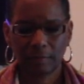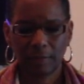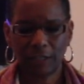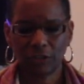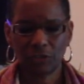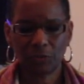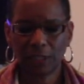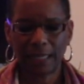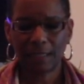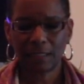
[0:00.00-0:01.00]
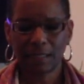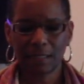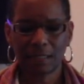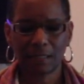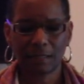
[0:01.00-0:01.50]
in a
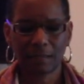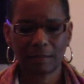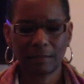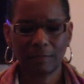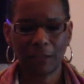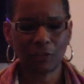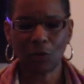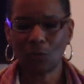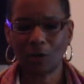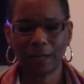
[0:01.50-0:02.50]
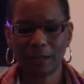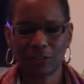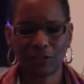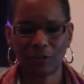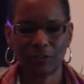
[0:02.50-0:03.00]
uniqueness that no one
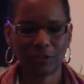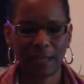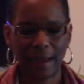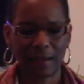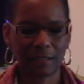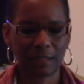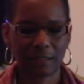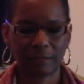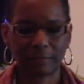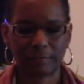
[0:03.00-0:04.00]
else on earth has.